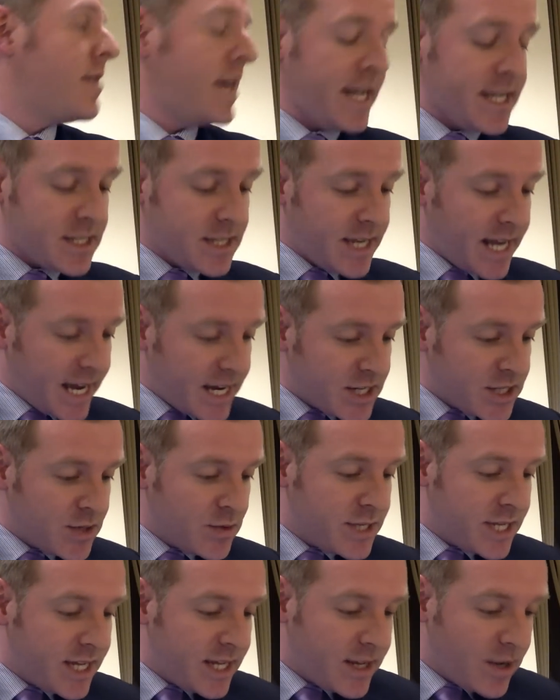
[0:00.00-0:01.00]
his
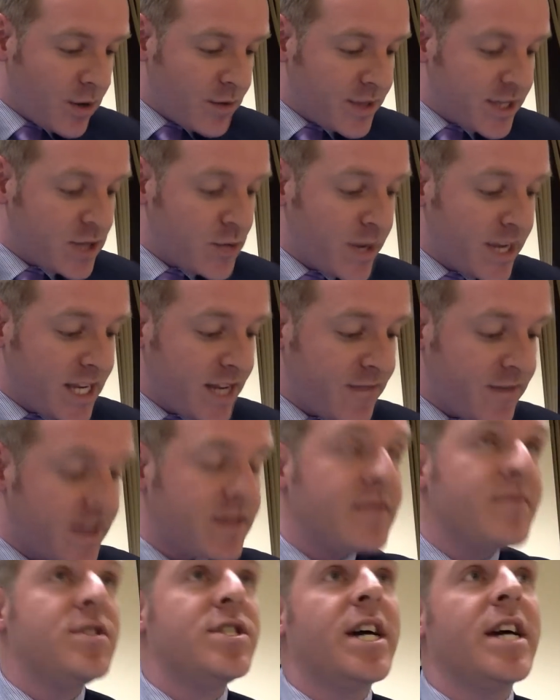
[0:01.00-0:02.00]
National Day on the
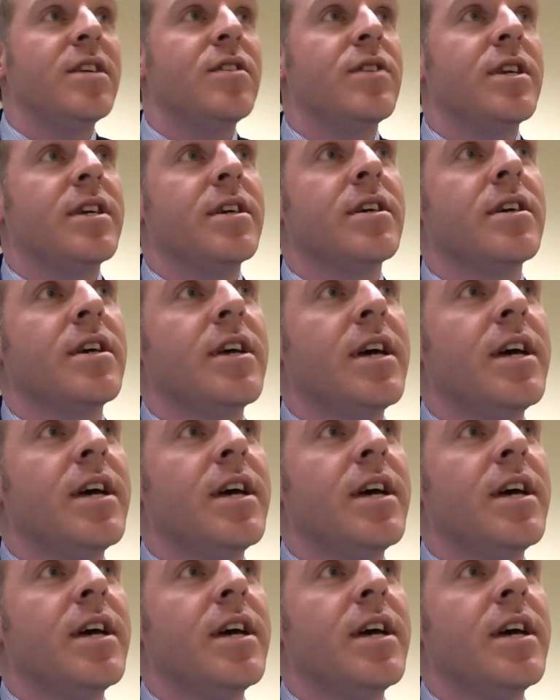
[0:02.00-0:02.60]
25th of January.